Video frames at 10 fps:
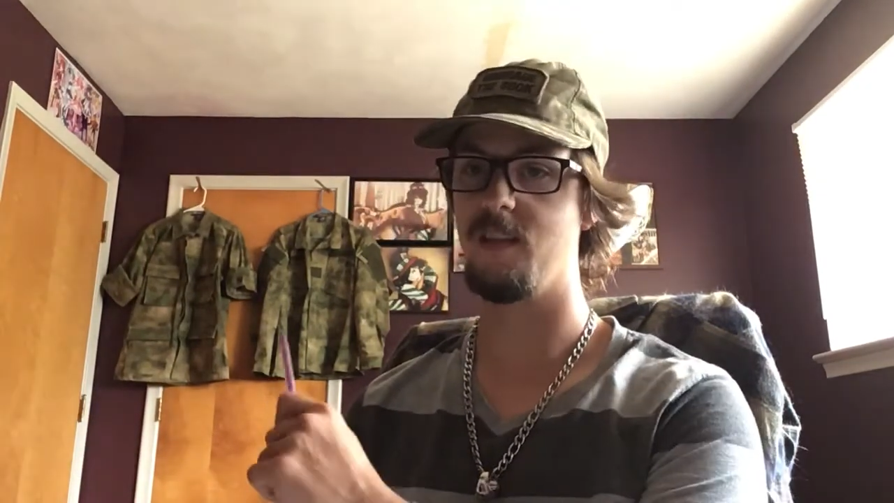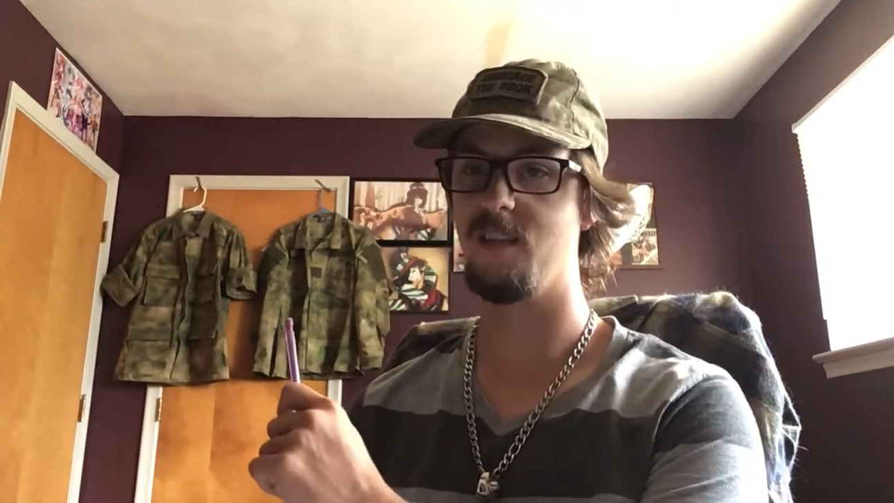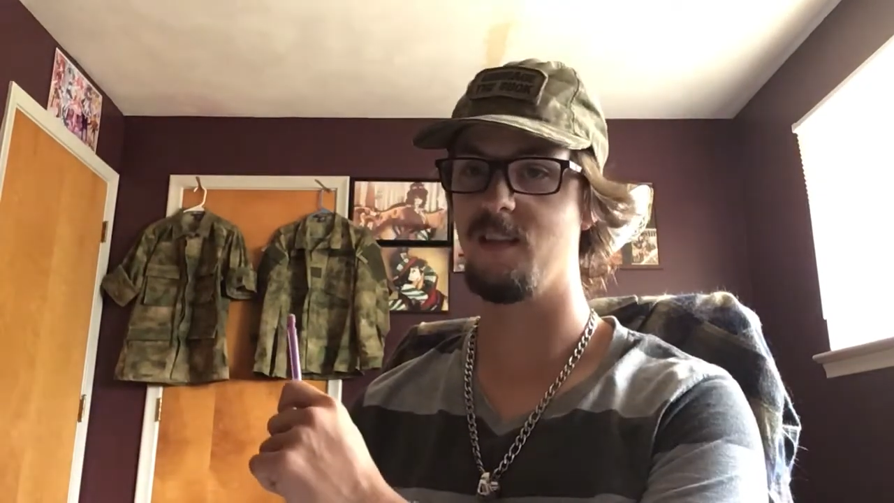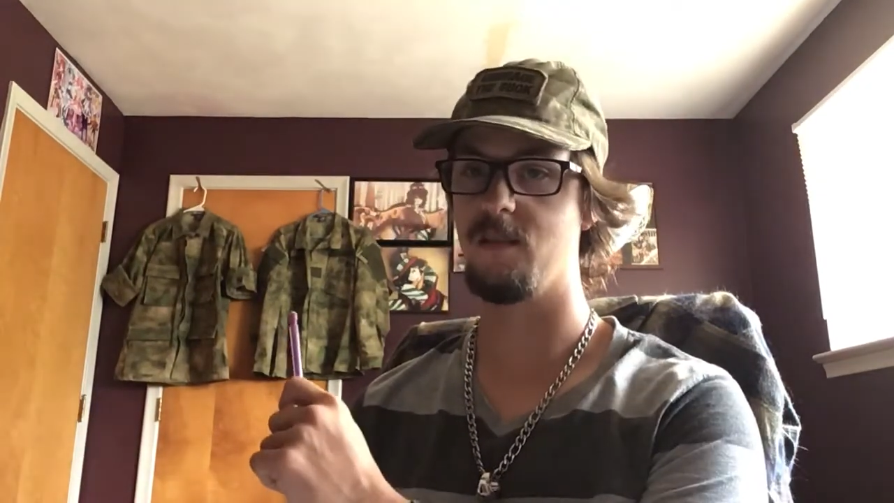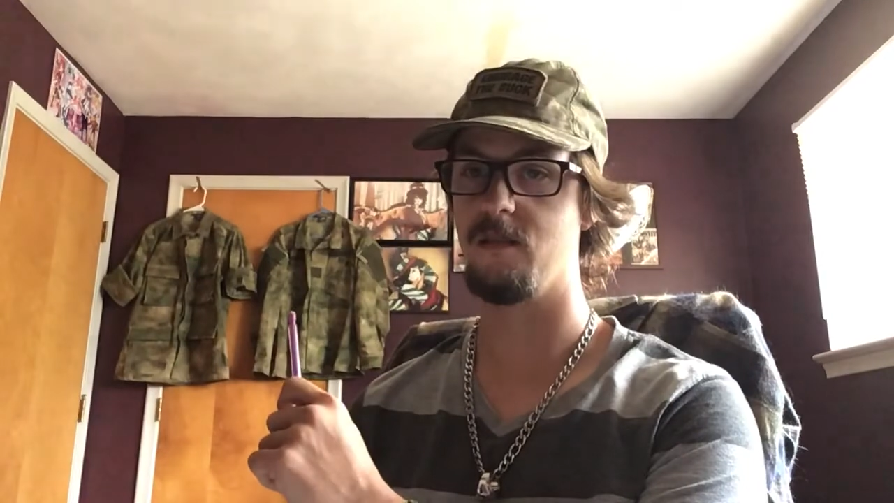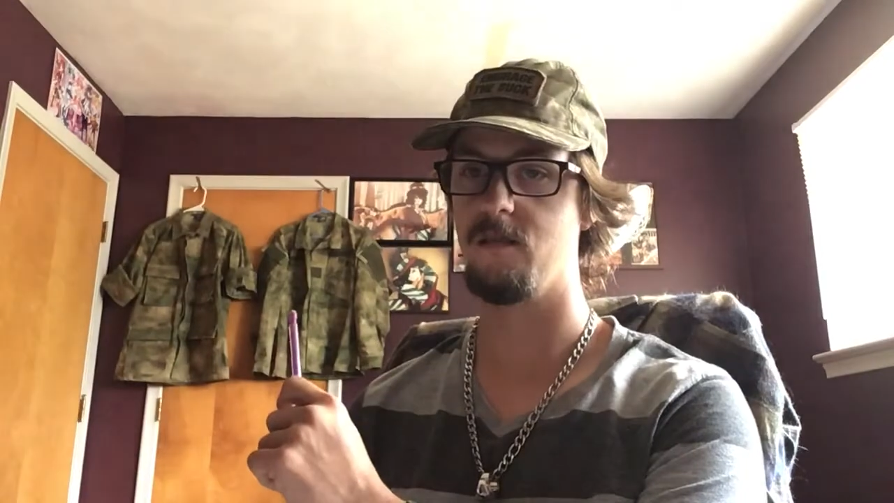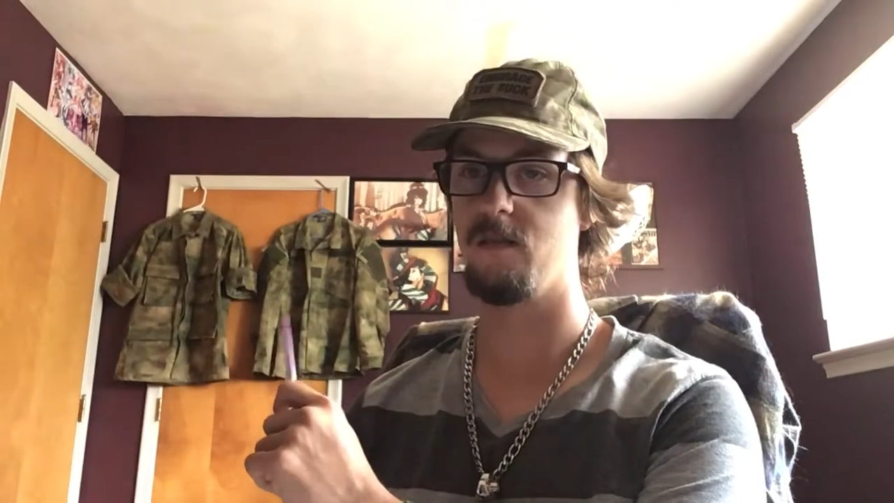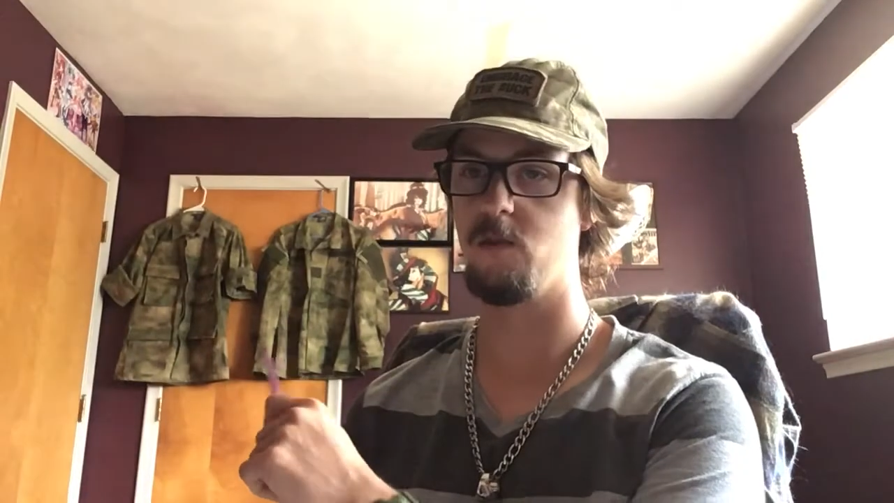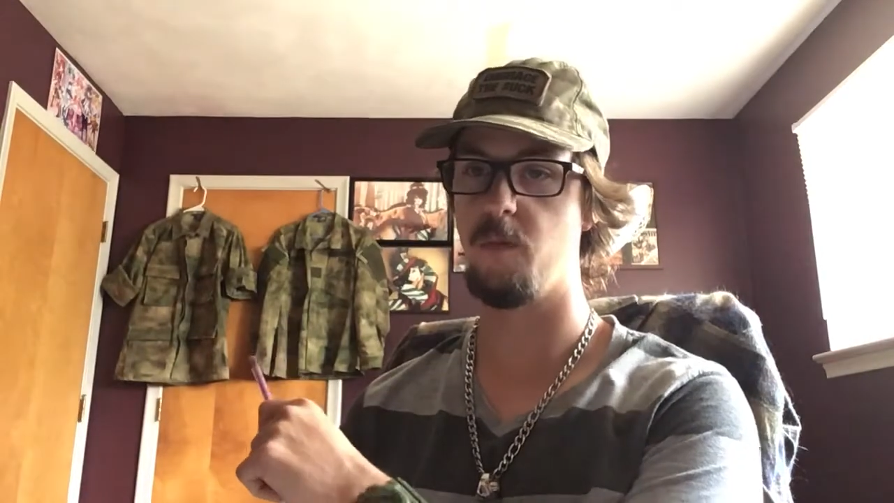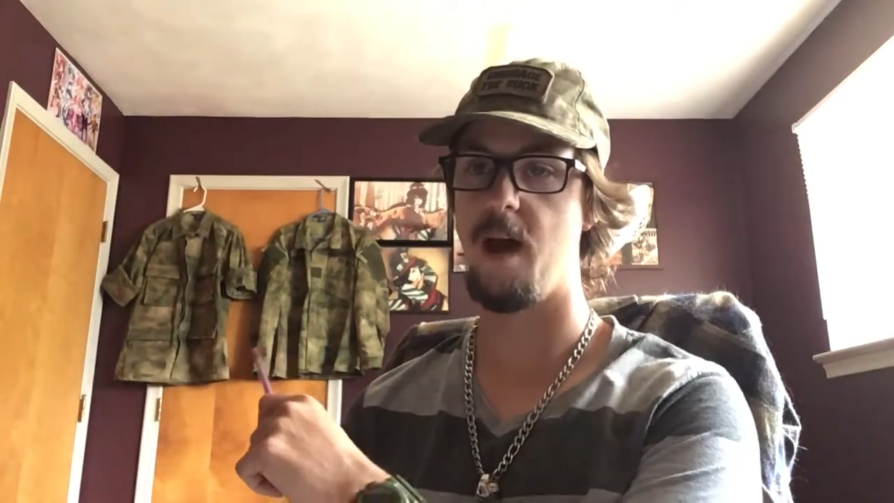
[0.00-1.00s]
in this
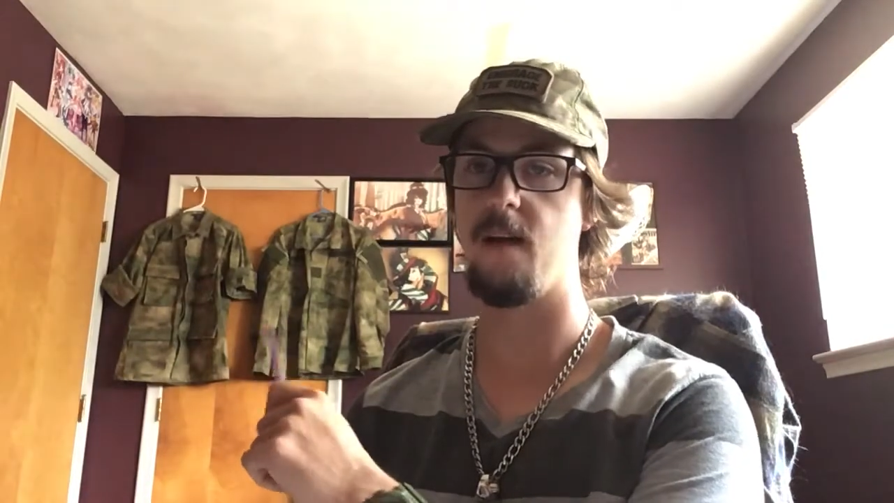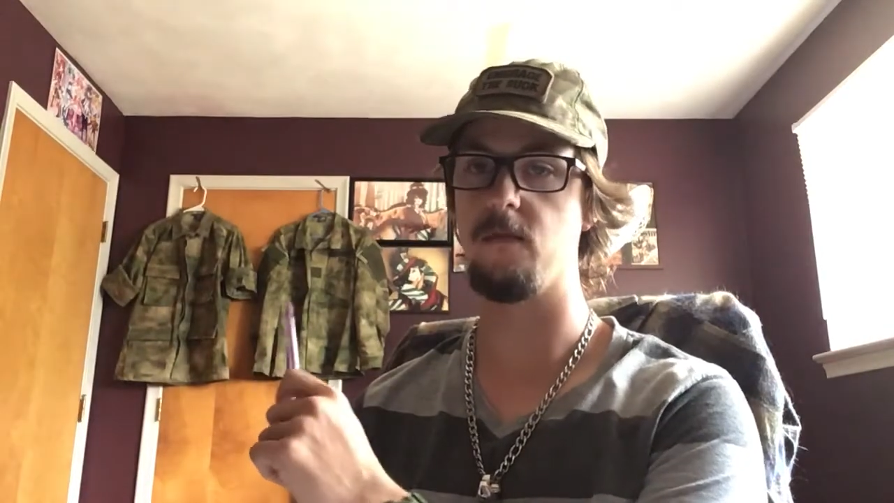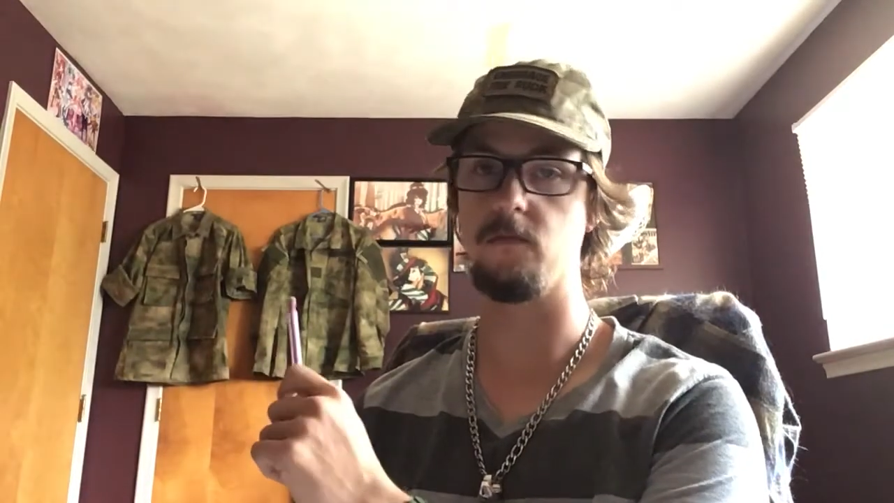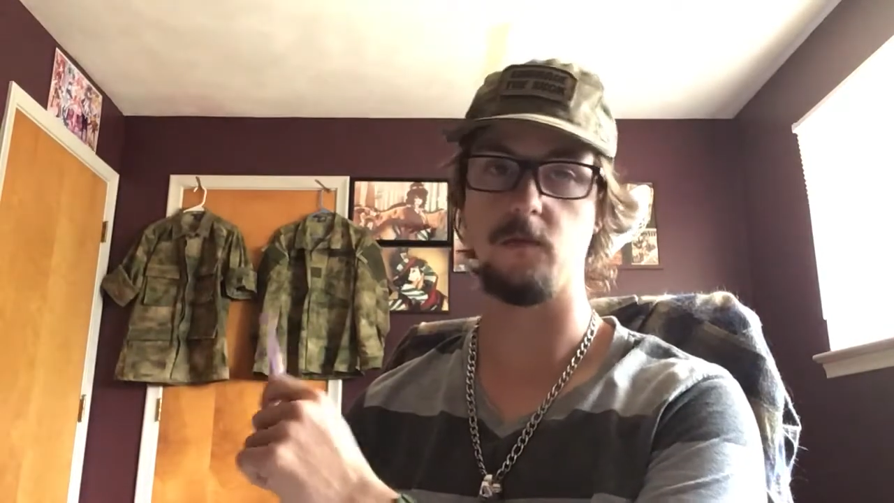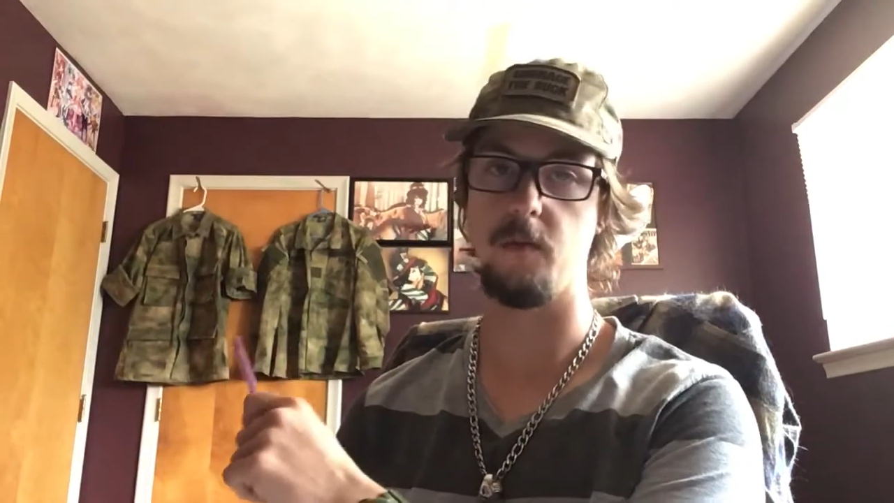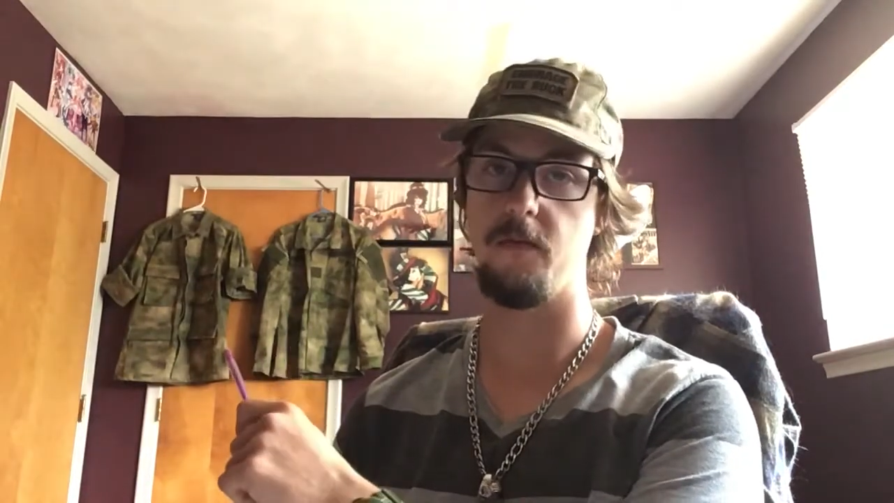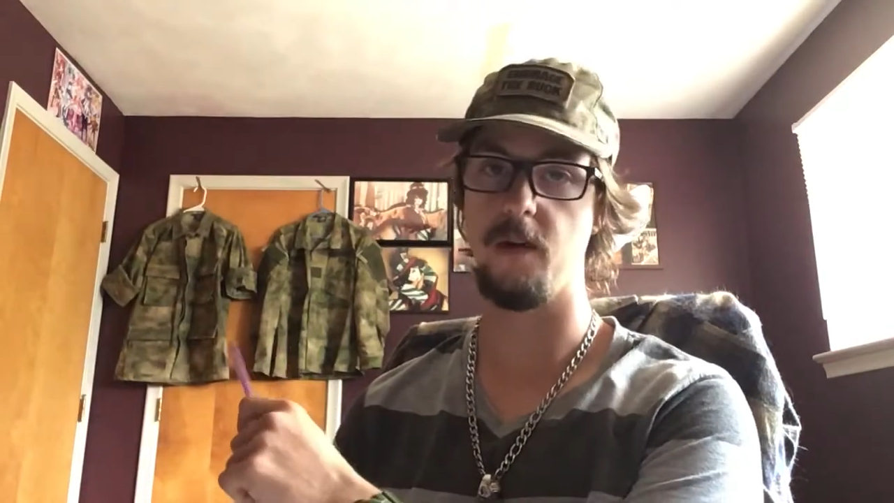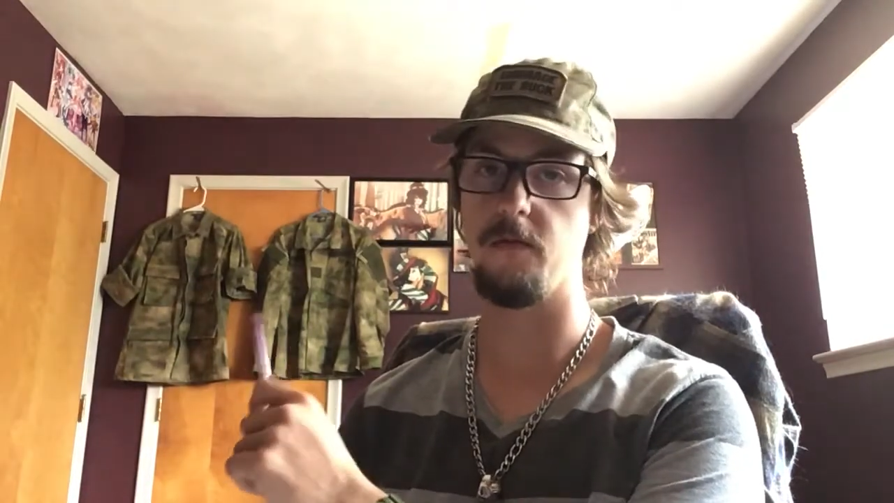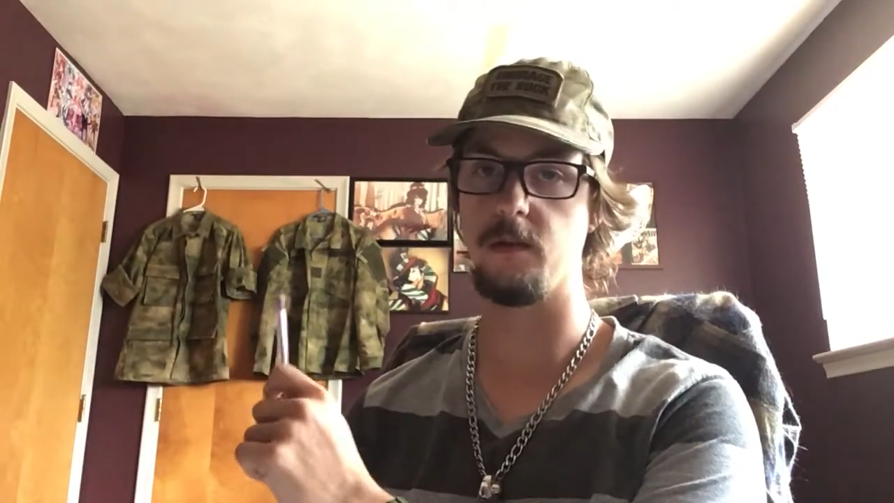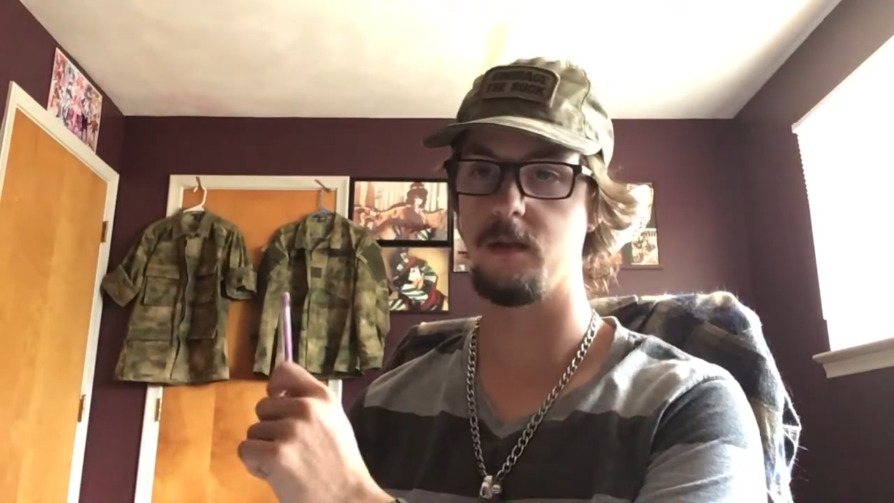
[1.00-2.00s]
this pattern, one of my
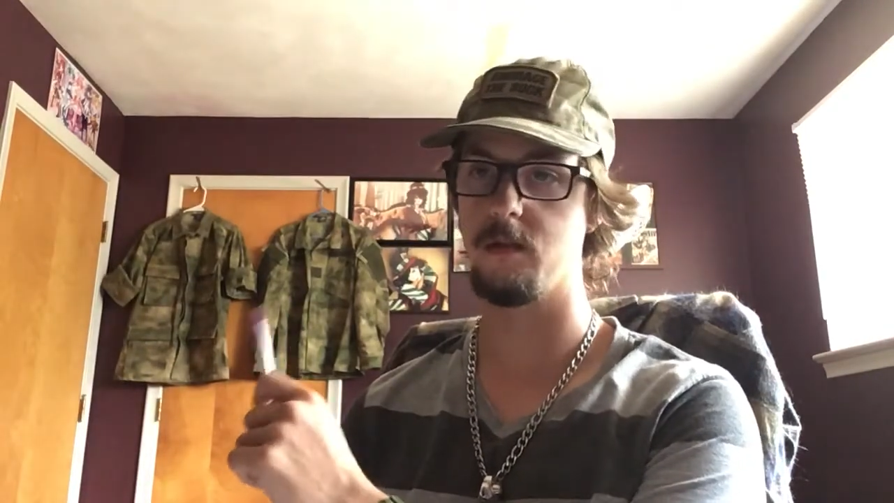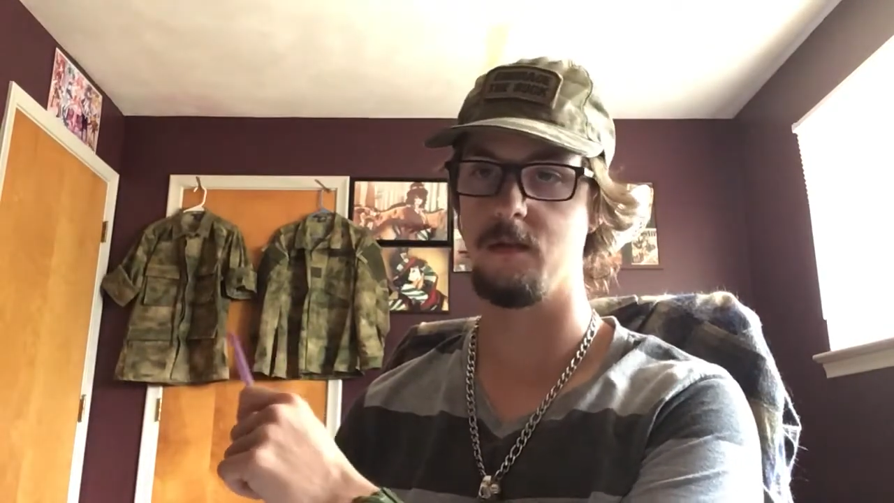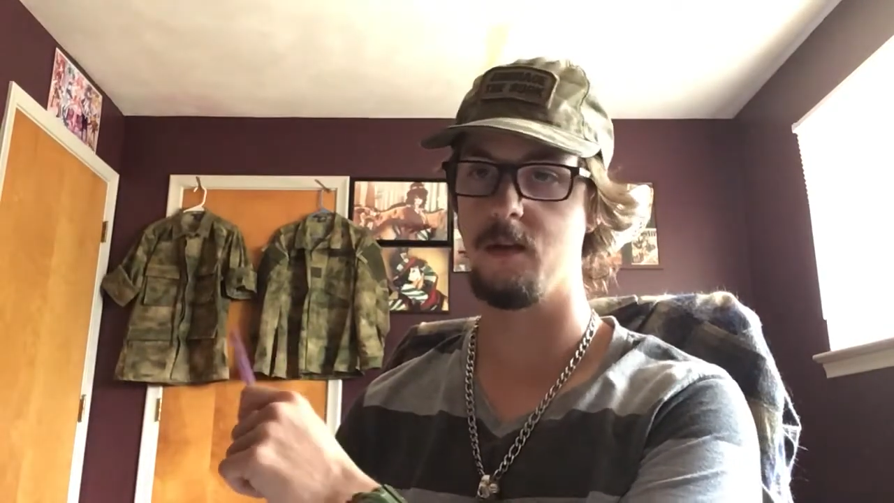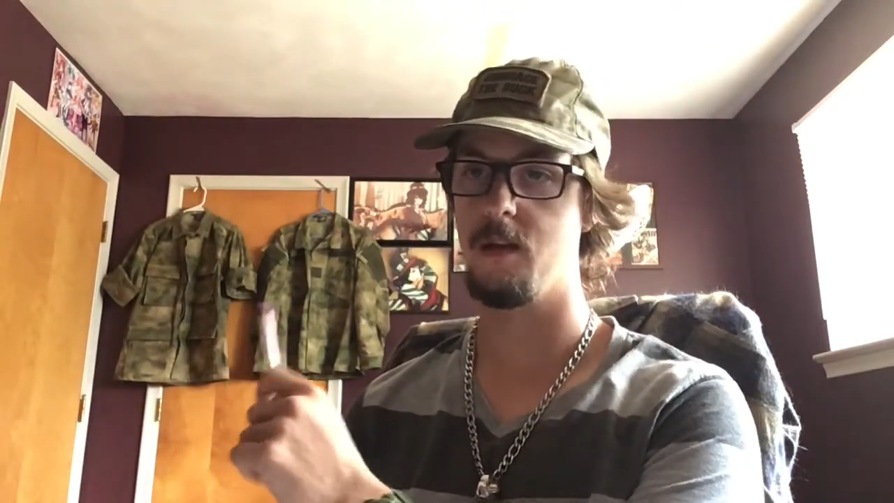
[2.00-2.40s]
favorites.